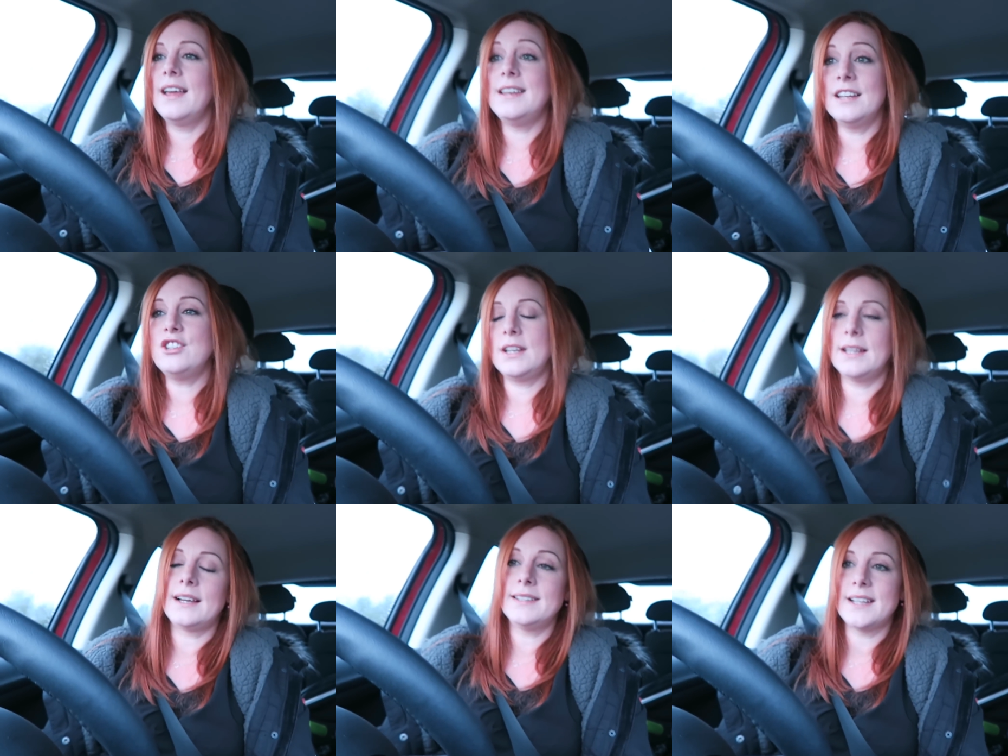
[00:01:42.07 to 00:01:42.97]

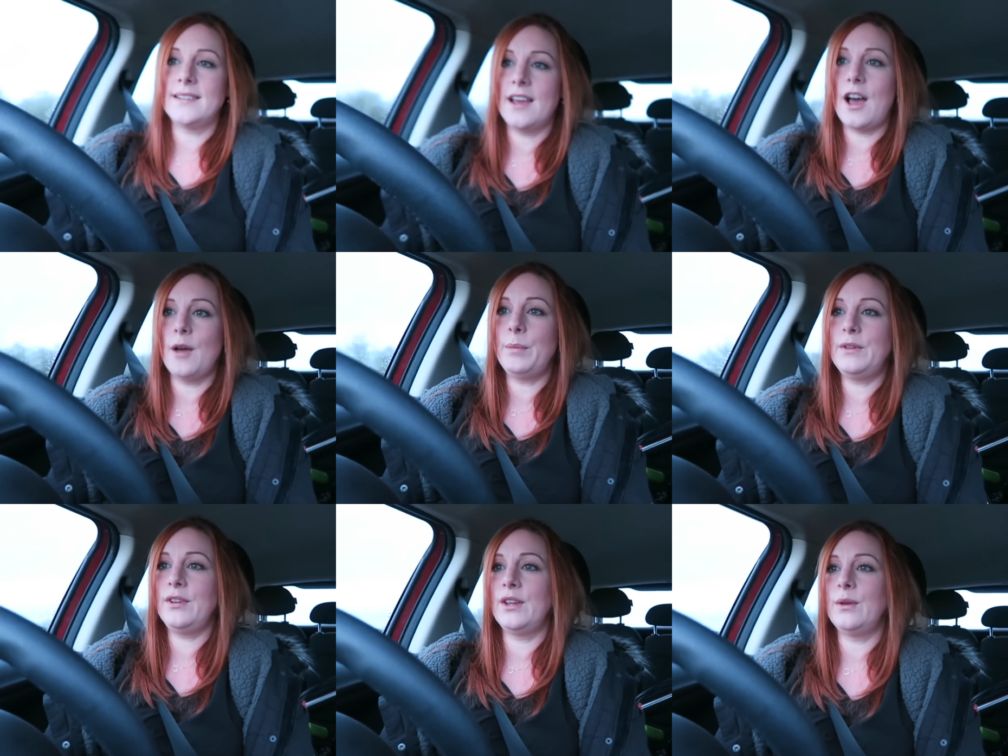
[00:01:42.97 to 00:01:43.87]
initially I set it up
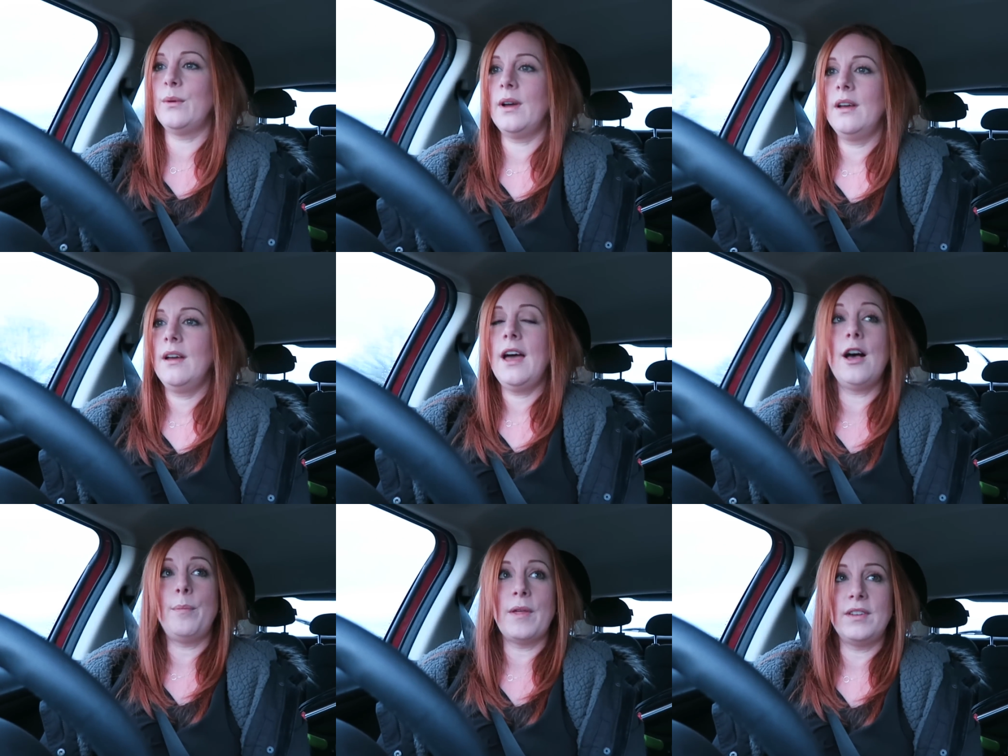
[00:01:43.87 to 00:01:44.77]
to
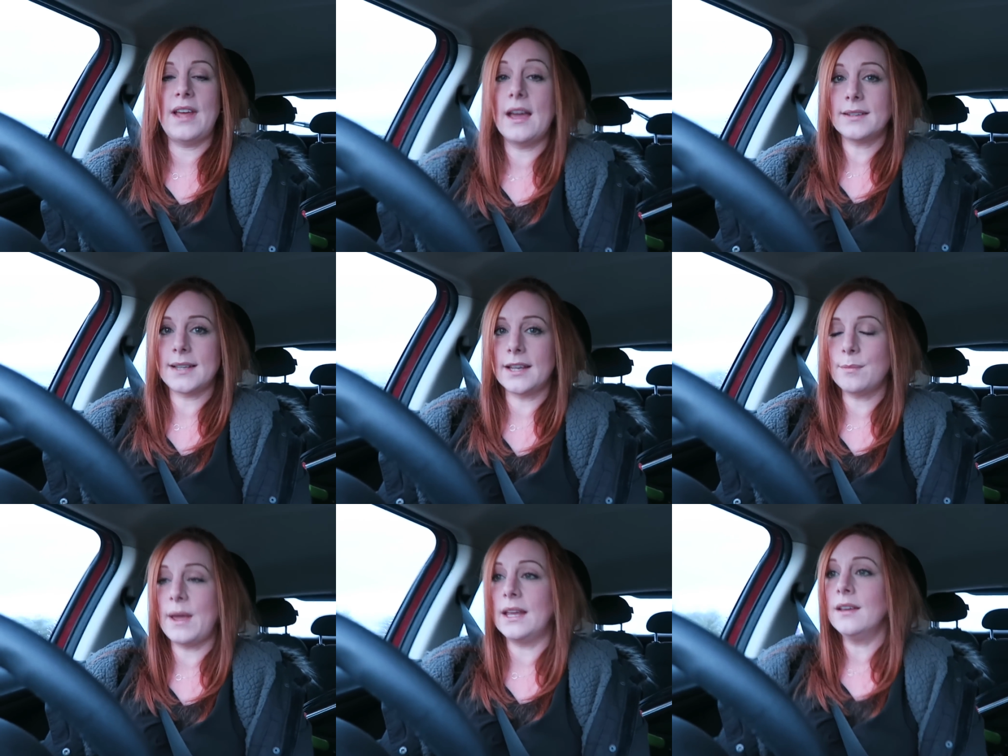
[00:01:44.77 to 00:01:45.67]
help other techs like
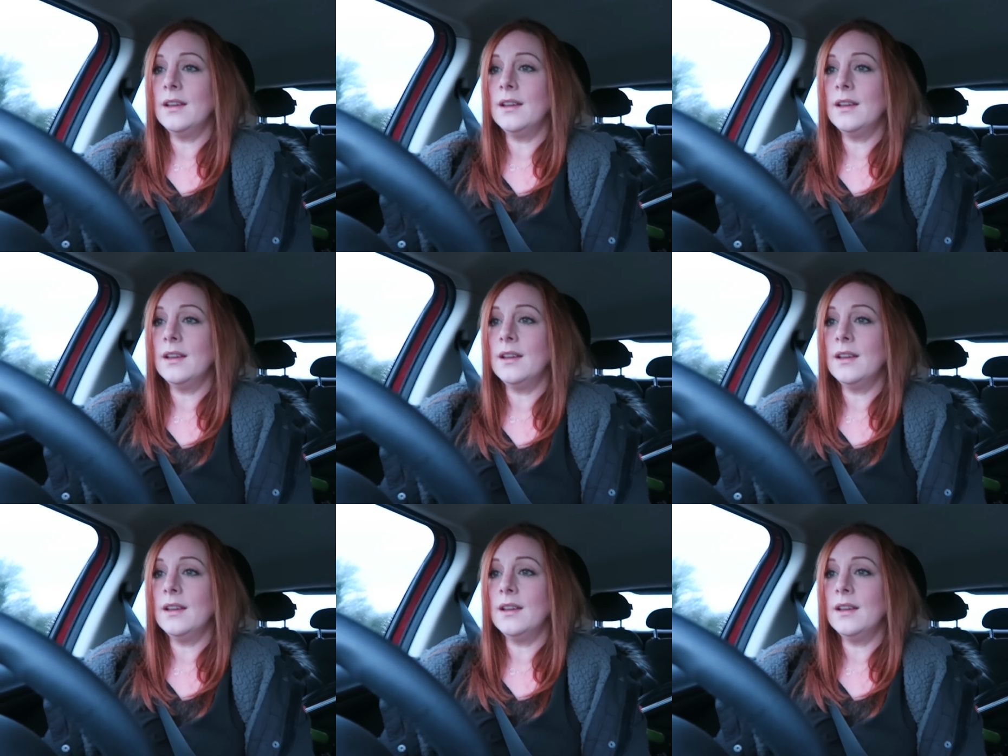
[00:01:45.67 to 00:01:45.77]
me.